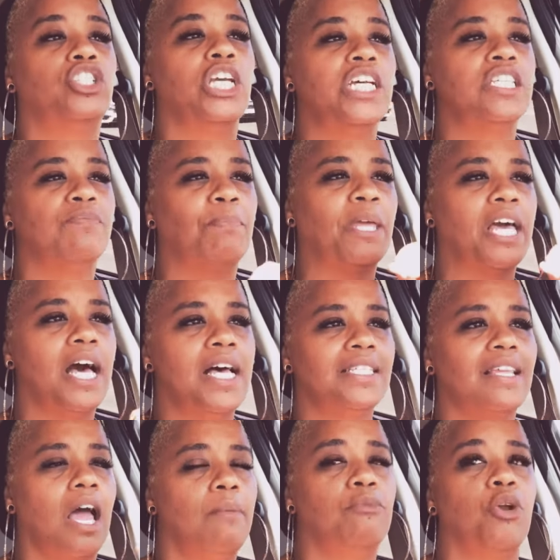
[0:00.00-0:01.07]
just
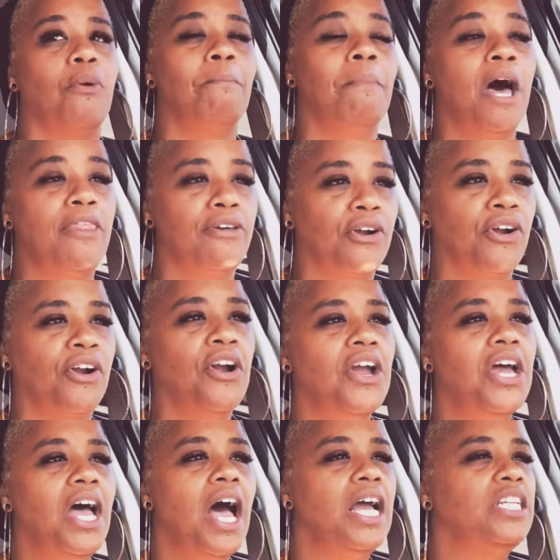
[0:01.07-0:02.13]
because I'm your mother.
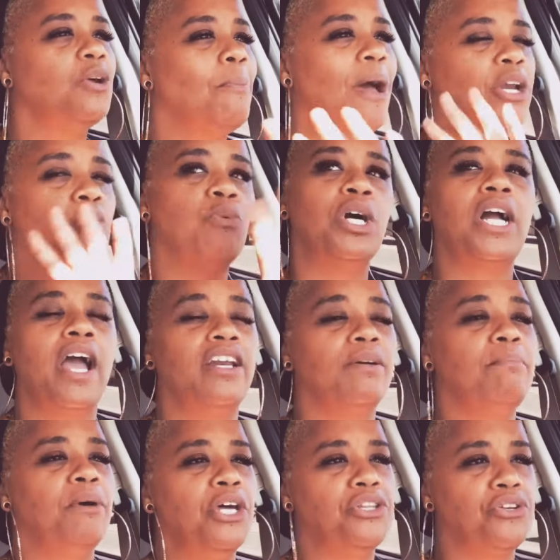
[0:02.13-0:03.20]
No matter what
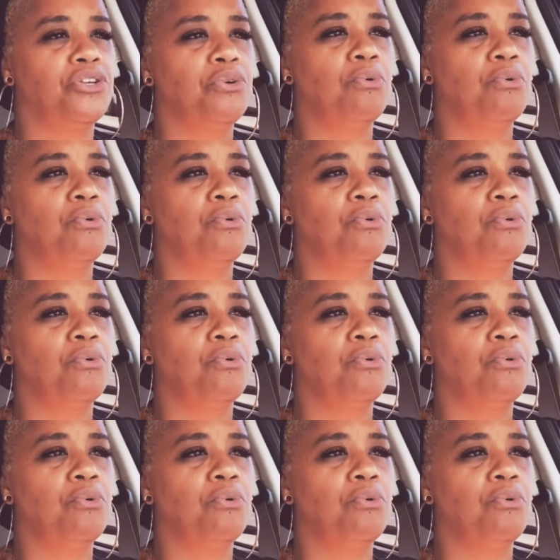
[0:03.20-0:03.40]
kind of mother